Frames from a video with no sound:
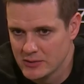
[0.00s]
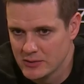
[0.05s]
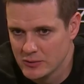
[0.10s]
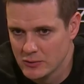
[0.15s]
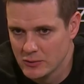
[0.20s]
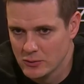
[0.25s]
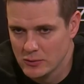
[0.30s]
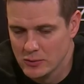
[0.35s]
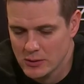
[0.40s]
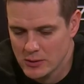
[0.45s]

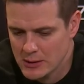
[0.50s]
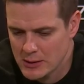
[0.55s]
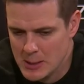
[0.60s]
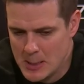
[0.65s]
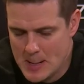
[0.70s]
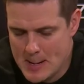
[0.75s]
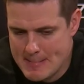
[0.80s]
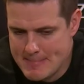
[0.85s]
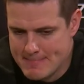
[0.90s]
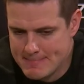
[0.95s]
to
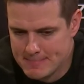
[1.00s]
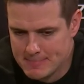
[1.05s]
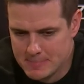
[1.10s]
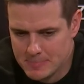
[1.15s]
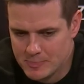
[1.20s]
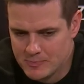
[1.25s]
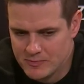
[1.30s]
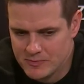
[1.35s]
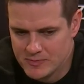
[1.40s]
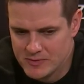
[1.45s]

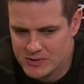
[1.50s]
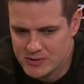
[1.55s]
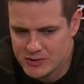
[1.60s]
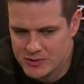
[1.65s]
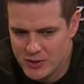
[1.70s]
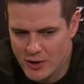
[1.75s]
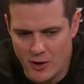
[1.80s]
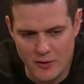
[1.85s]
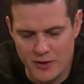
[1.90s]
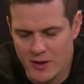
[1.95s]

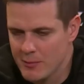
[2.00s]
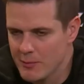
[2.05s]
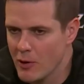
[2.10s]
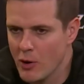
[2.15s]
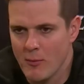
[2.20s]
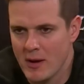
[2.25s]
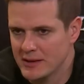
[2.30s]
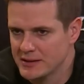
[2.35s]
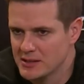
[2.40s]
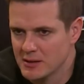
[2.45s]
turn the
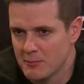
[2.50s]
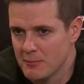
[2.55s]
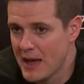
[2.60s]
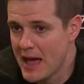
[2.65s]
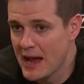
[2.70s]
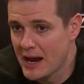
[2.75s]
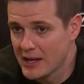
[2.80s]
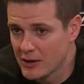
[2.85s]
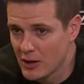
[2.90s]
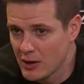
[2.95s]
momentum
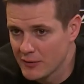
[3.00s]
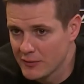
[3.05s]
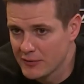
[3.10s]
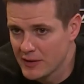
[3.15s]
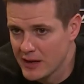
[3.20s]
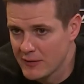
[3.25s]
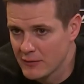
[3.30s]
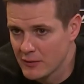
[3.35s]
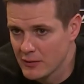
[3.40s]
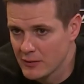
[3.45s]
back in our
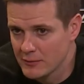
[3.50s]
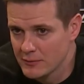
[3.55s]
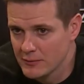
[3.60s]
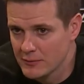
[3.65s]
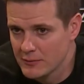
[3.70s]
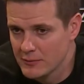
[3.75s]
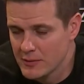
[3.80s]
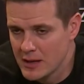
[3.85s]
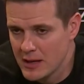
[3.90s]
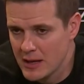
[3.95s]
favor.
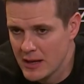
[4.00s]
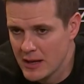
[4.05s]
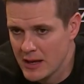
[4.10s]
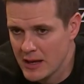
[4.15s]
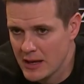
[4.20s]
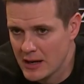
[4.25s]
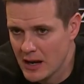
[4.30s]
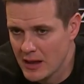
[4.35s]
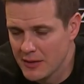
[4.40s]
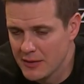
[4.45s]

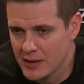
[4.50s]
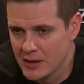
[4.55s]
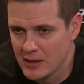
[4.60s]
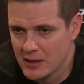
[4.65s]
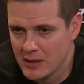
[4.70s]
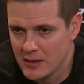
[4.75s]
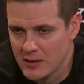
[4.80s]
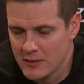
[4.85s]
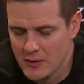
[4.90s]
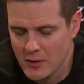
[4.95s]
And I
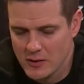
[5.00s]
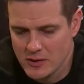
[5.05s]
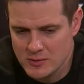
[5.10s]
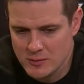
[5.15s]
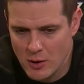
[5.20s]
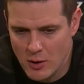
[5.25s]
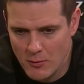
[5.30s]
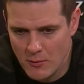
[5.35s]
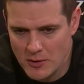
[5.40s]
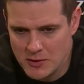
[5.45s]
think in
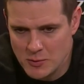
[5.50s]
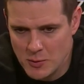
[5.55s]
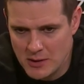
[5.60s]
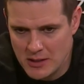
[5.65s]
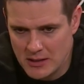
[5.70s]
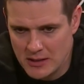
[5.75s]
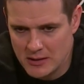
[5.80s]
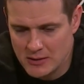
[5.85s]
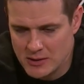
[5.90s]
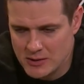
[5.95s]
those moments,
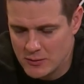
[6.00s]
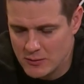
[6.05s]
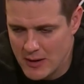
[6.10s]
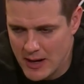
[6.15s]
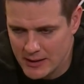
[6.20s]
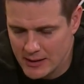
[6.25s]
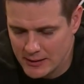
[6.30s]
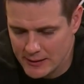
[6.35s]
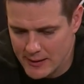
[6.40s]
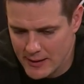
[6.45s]
we need to just
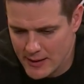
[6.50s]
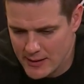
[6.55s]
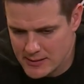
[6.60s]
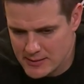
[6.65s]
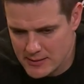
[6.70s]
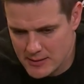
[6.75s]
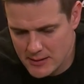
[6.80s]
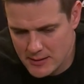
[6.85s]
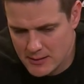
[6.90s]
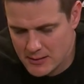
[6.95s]

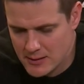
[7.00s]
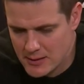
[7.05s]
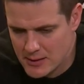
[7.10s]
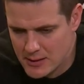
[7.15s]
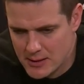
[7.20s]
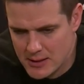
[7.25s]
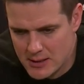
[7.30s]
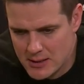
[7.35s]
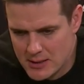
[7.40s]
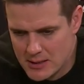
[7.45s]
recognize that
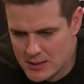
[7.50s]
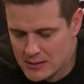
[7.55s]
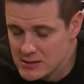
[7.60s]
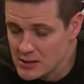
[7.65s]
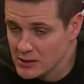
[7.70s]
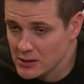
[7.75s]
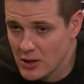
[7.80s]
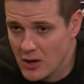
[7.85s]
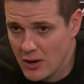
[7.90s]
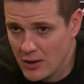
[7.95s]

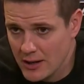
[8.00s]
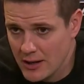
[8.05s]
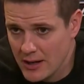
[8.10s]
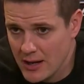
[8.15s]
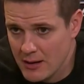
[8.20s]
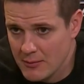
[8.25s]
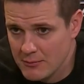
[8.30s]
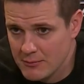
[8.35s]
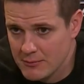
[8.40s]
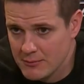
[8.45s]
it's a long
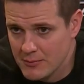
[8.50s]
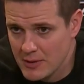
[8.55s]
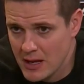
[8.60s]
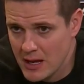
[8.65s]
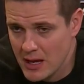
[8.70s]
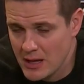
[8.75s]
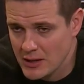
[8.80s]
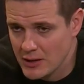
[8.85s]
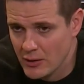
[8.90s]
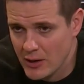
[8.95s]
game
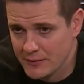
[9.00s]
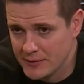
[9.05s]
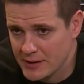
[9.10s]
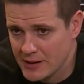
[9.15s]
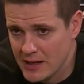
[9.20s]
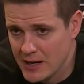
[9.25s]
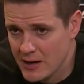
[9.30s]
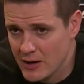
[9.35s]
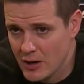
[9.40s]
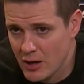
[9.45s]
and you don't have
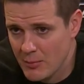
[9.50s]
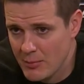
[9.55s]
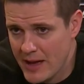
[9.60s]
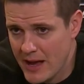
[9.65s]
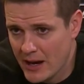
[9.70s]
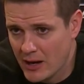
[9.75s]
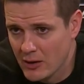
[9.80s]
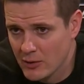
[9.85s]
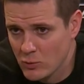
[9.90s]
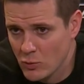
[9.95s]
to get it all
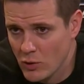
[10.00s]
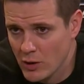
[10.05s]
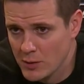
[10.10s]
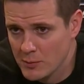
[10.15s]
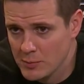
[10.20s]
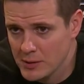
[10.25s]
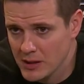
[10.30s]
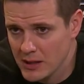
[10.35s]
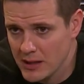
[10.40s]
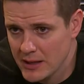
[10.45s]
back on
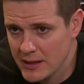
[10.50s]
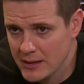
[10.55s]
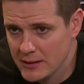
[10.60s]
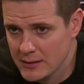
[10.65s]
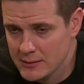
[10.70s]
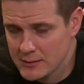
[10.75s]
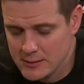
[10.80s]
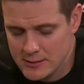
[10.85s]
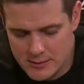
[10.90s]
one play.